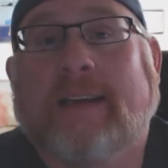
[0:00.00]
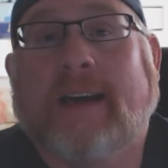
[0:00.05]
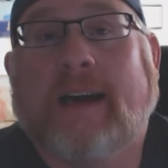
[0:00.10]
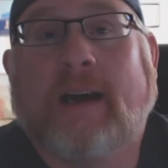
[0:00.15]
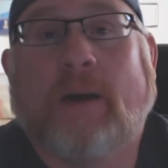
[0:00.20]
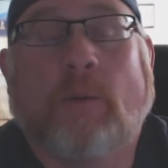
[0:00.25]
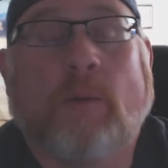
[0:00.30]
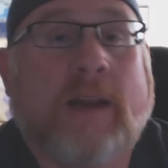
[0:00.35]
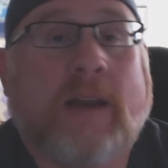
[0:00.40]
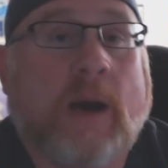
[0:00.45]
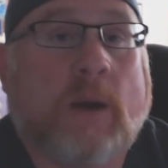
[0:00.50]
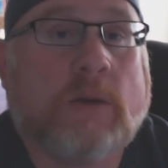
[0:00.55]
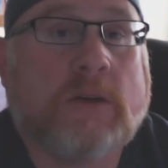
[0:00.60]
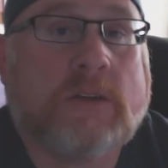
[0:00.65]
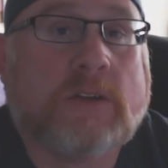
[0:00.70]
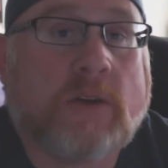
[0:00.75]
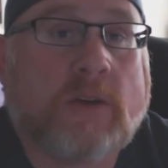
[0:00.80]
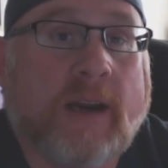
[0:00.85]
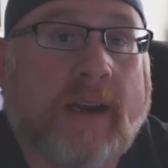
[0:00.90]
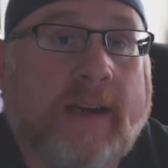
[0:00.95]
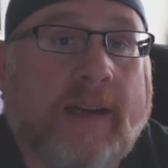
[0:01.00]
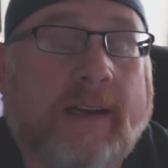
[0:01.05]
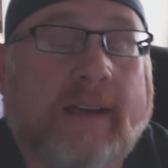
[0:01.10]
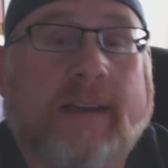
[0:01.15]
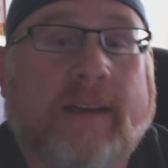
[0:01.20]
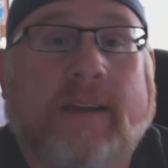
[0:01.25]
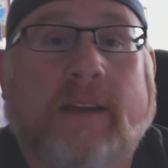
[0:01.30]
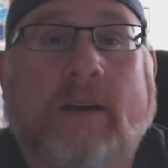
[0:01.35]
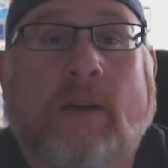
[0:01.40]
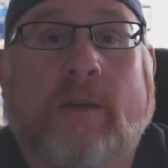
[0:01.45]
when I was
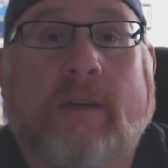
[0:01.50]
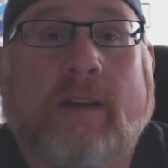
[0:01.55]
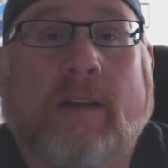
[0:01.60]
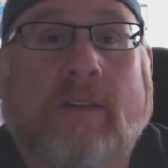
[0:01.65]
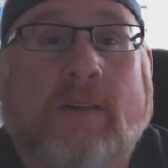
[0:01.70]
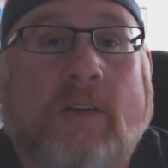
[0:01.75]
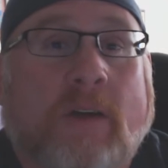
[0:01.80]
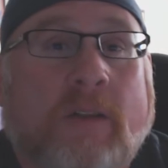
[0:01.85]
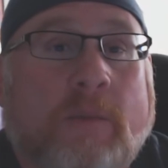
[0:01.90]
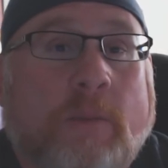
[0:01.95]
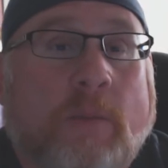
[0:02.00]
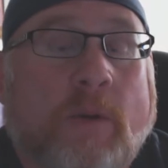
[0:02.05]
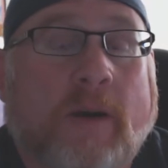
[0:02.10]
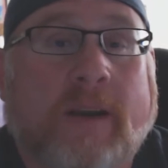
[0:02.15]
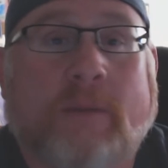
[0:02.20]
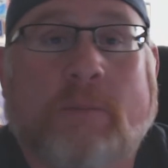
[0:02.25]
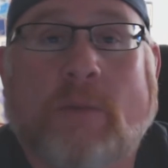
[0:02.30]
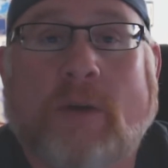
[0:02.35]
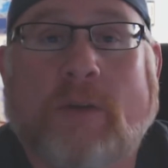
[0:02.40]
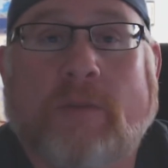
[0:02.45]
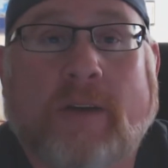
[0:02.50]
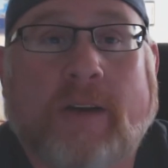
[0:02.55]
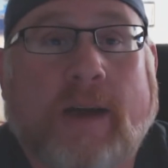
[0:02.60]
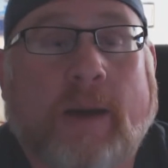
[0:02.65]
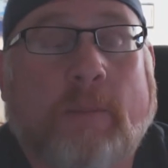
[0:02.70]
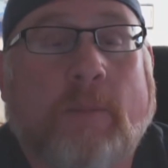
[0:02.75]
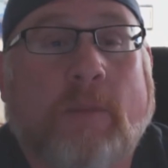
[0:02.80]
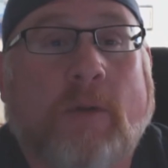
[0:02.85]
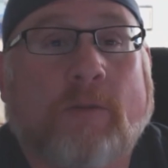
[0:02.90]
trading, and I saw the market moving up